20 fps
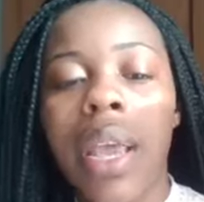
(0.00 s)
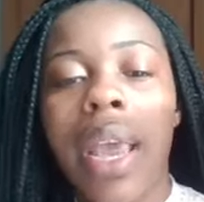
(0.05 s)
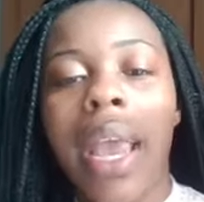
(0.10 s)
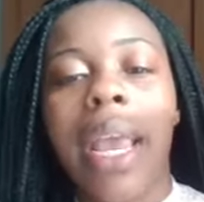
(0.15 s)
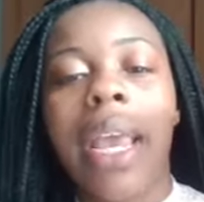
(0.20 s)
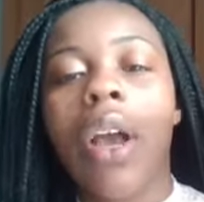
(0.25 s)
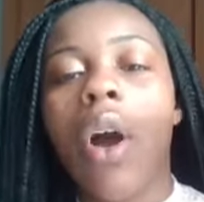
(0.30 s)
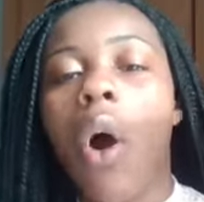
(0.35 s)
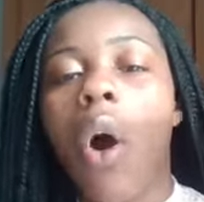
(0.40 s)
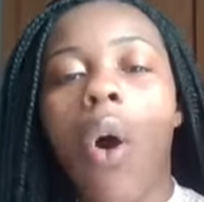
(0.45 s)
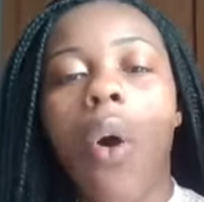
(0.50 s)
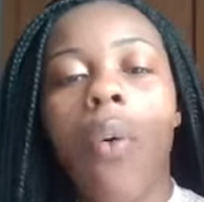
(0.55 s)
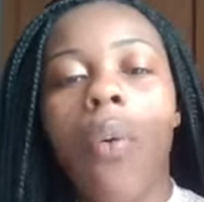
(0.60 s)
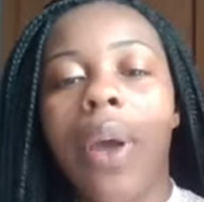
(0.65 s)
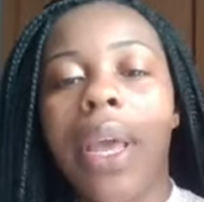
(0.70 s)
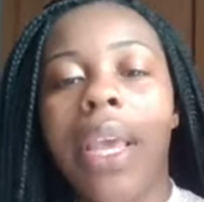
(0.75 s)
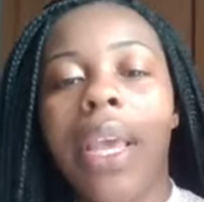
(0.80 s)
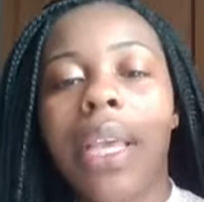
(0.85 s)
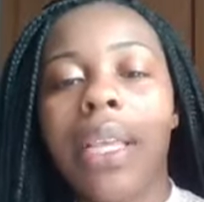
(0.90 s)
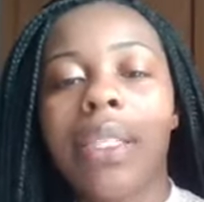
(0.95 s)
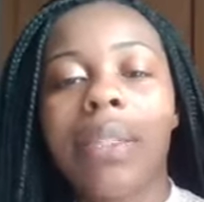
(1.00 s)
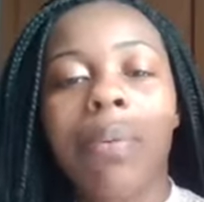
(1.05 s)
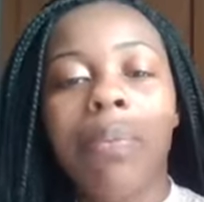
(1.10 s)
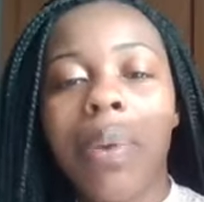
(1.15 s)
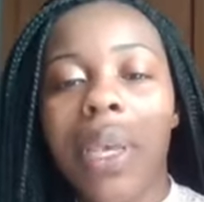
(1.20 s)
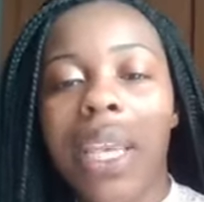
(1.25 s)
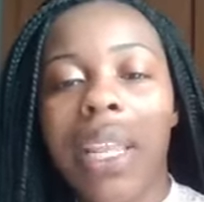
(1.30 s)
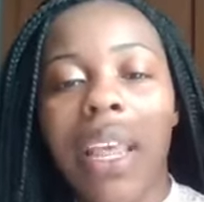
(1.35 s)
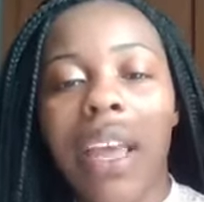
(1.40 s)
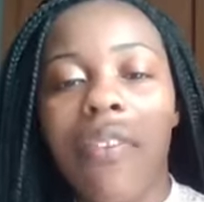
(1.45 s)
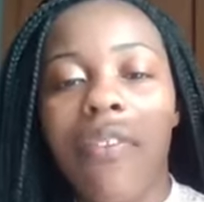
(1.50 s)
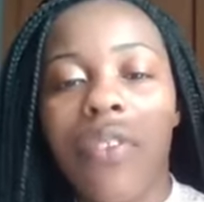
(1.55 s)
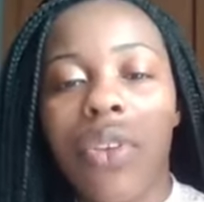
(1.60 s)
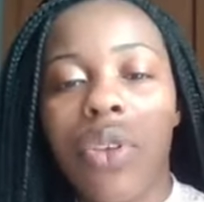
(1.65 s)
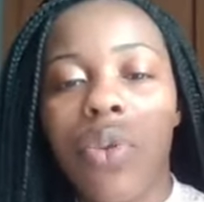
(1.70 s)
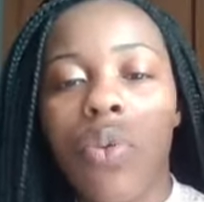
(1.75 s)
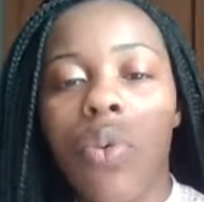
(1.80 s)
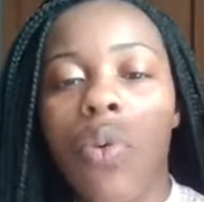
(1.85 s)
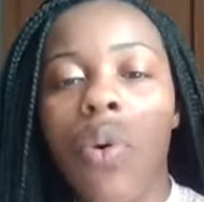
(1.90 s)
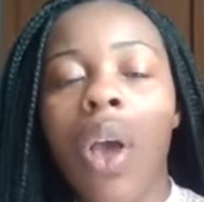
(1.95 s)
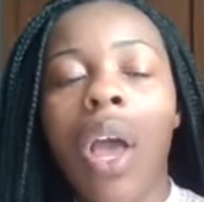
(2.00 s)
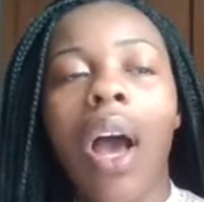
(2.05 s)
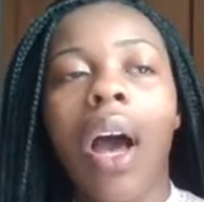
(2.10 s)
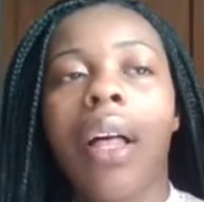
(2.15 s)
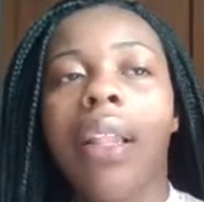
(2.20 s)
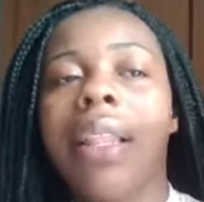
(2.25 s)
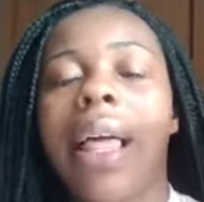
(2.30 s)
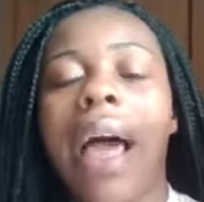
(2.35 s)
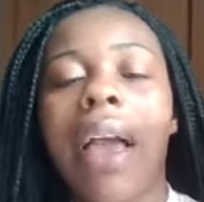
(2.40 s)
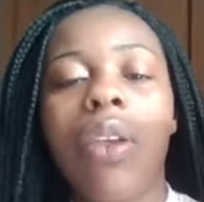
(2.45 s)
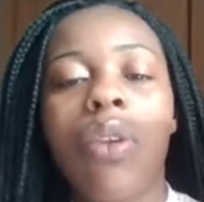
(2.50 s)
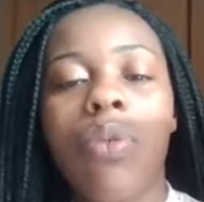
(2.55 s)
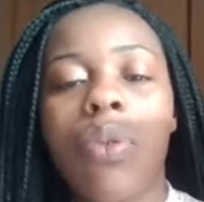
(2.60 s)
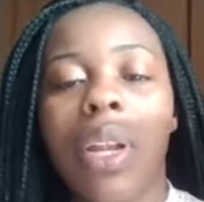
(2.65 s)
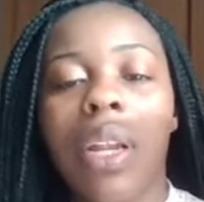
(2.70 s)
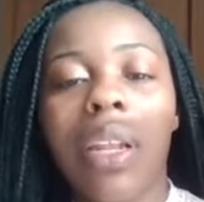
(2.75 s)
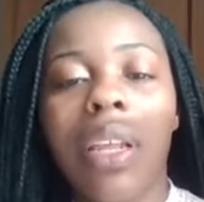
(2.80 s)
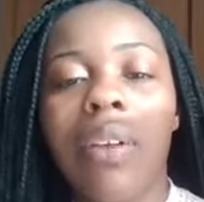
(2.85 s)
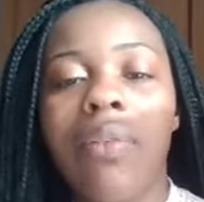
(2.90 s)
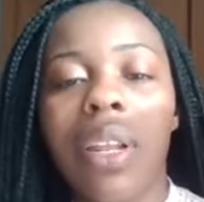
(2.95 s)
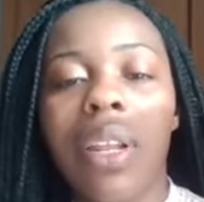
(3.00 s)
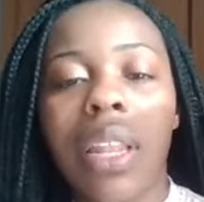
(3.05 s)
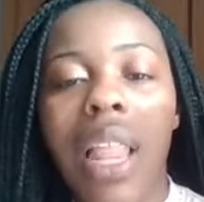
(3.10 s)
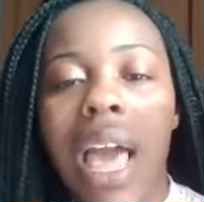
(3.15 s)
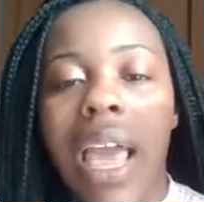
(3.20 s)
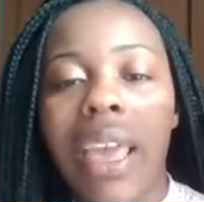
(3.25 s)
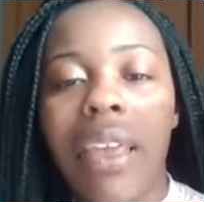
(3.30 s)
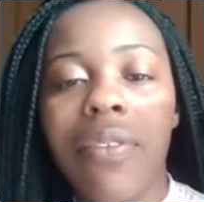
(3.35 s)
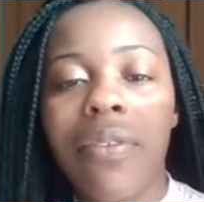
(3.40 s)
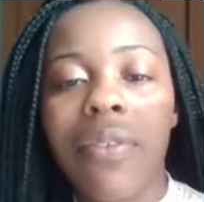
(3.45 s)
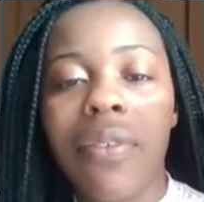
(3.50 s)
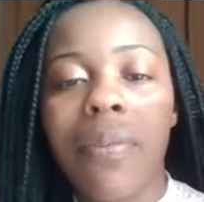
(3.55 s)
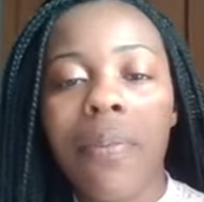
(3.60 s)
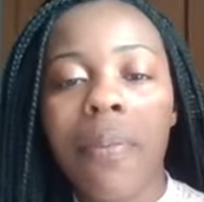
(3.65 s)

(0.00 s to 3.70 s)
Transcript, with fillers: and always be there for you, allow you to live a life